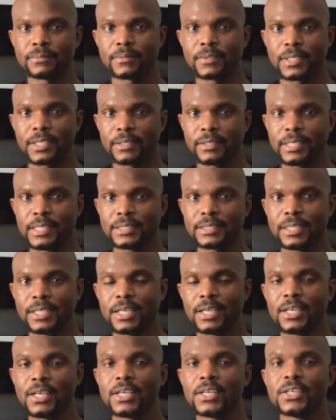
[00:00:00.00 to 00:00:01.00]
Alright,
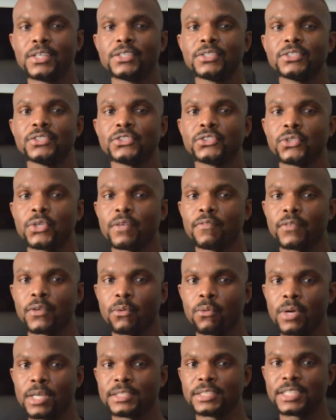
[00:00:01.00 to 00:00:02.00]
so if you
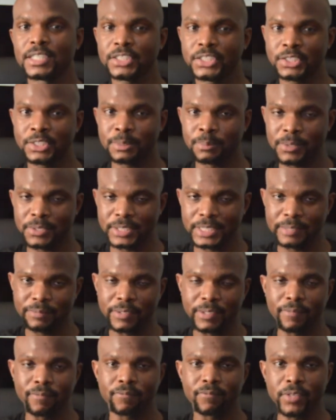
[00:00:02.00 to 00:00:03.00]
watch a
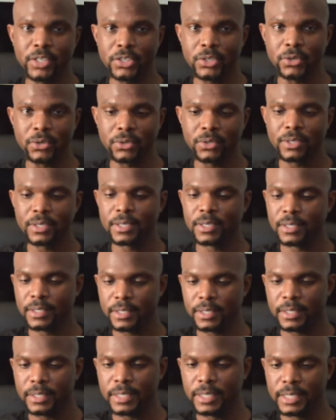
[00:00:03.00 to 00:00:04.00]
specific video,
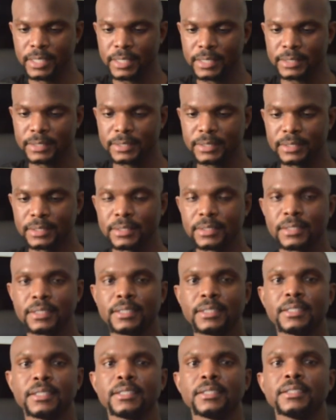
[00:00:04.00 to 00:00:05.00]
in it
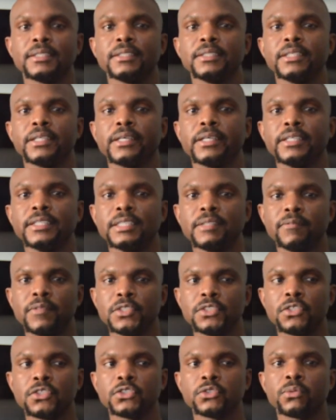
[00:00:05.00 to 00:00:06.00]
there are
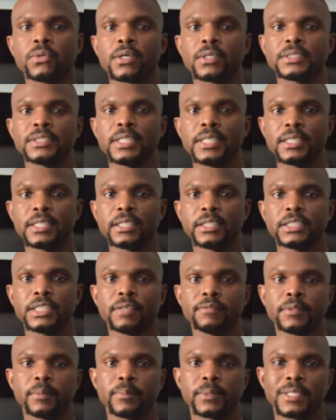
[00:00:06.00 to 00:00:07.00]
individuals who are taking care
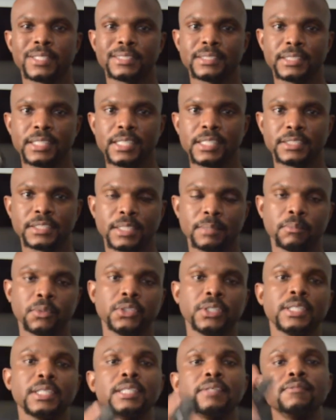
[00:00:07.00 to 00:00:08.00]
of the plantation but
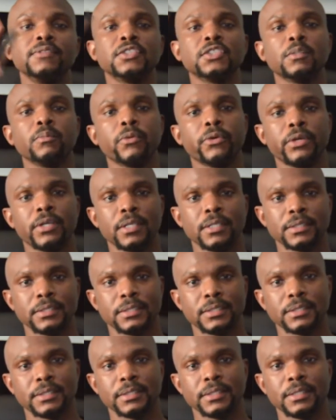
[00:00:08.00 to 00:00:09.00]
they live somewhere
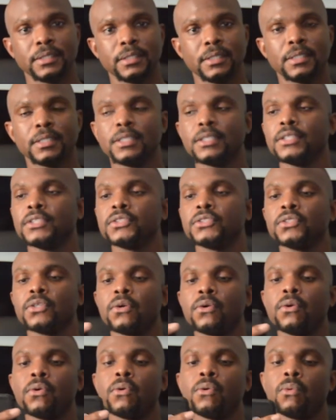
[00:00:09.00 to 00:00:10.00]
else.
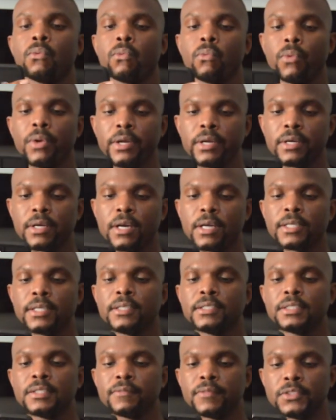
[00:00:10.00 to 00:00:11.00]
So where are the
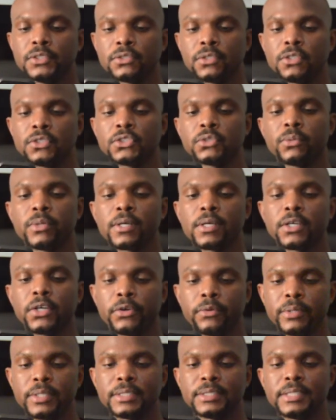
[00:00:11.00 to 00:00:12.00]
individuals who are
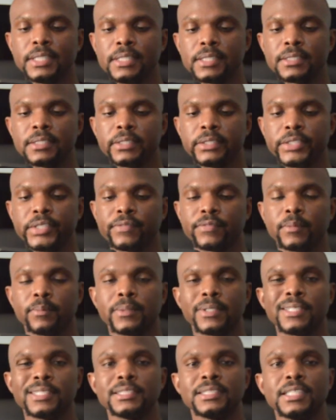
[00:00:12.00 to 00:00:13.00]
currently taking care of the
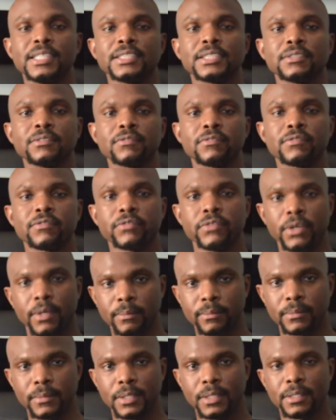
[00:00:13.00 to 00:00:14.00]
plantation
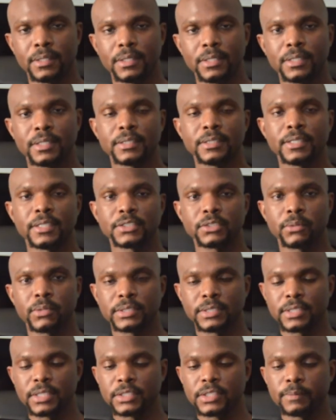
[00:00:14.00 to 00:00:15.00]
from? That's
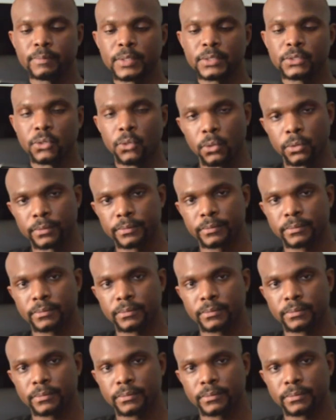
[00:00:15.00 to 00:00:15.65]
question number 2.